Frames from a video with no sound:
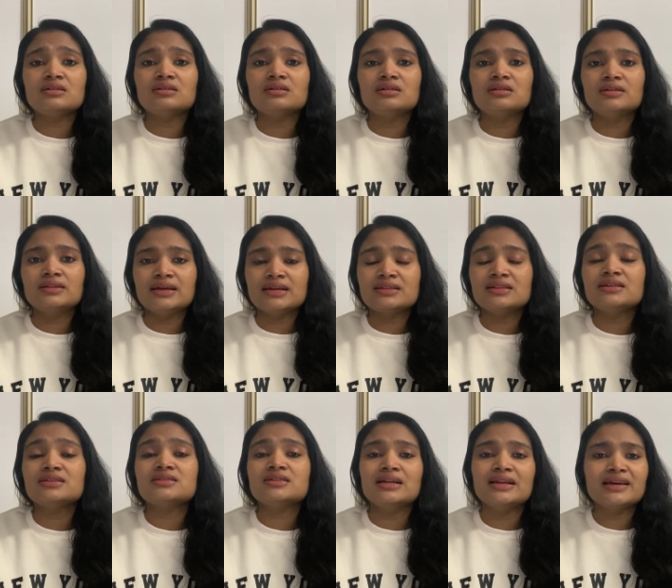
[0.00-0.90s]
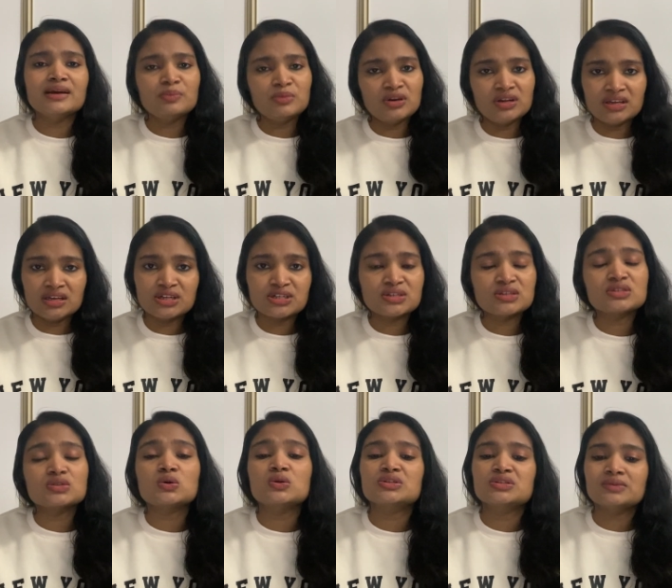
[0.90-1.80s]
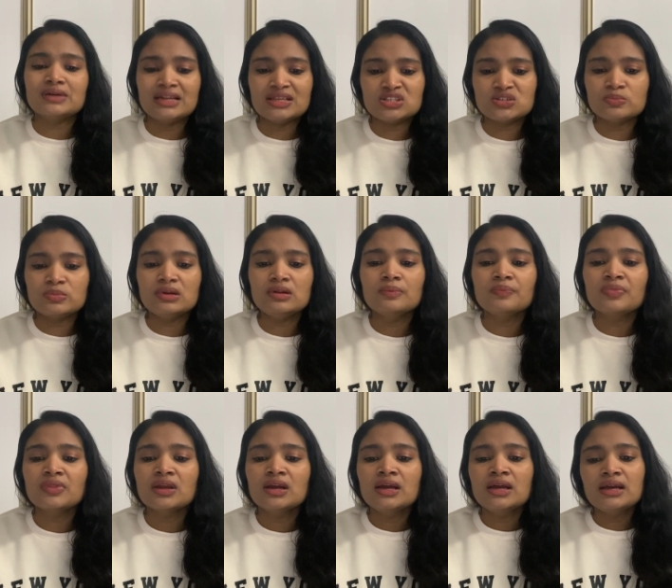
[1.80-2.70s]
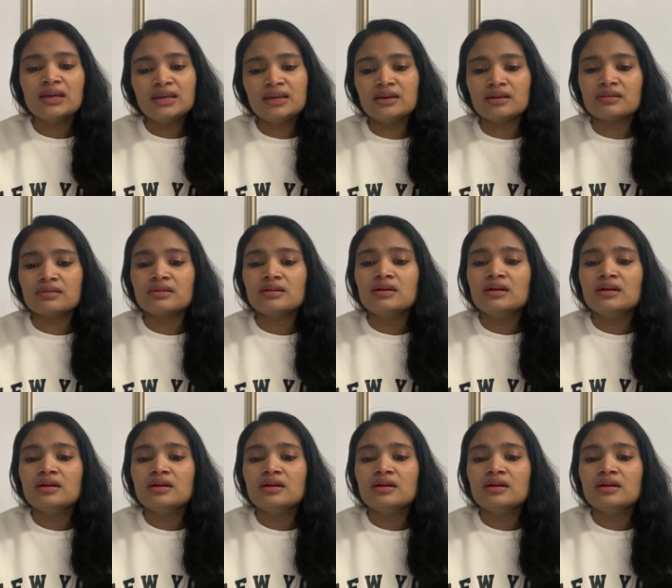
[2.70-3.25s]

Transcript: uh, that, the telecommunication is also eligible here.